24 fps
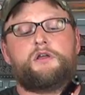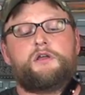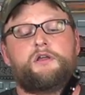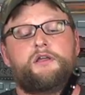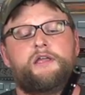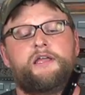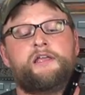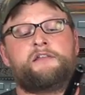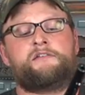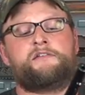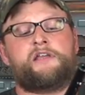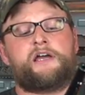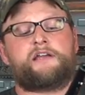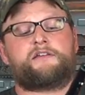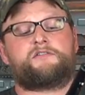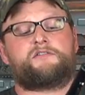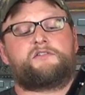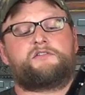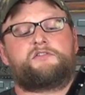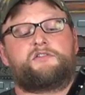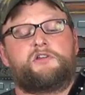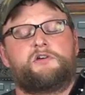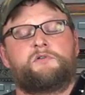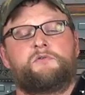index
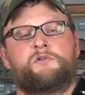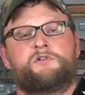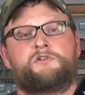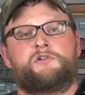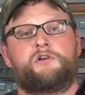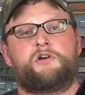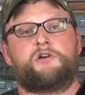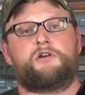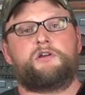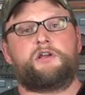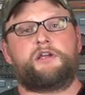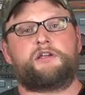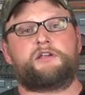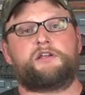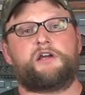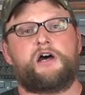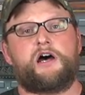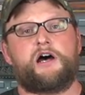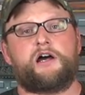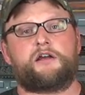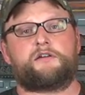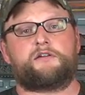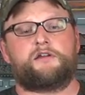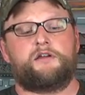the cylinder and
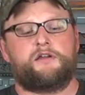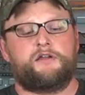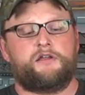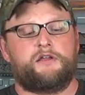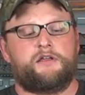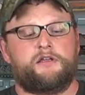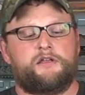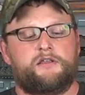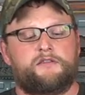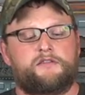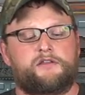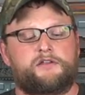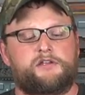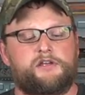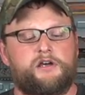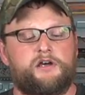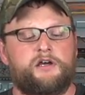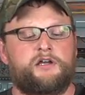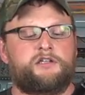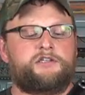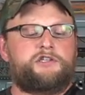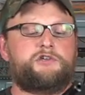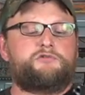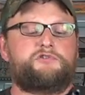cock the
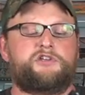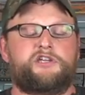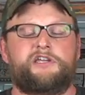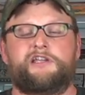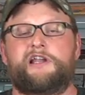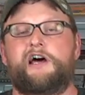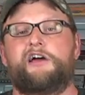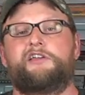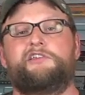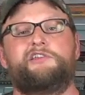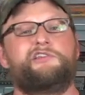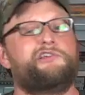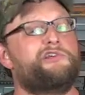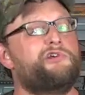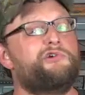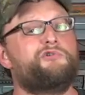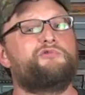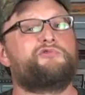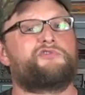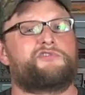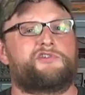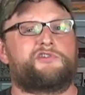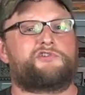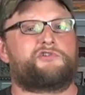gun, you cannot
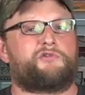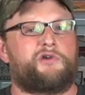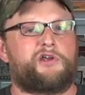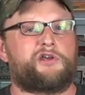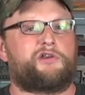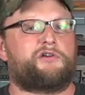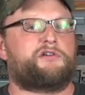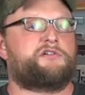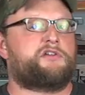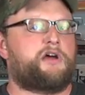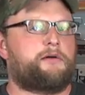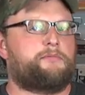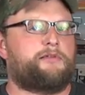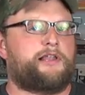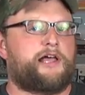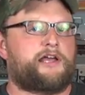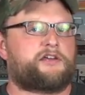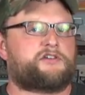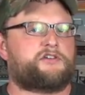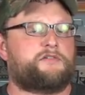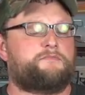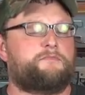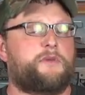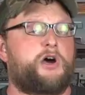use the trigger in double
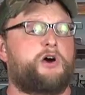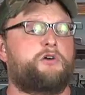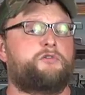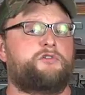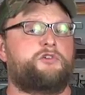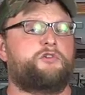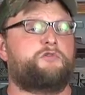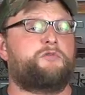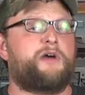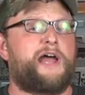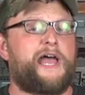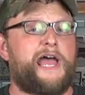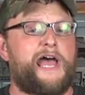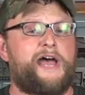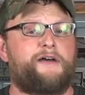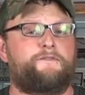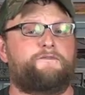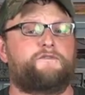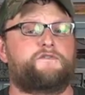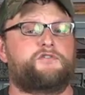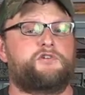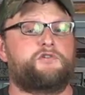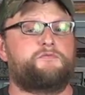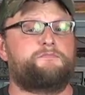action mode. You
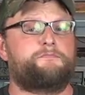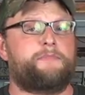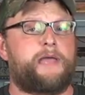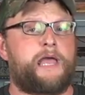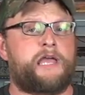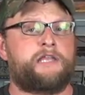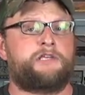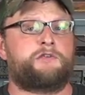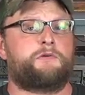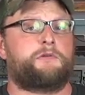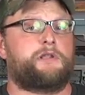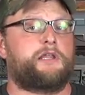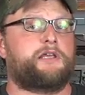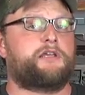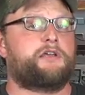have to manually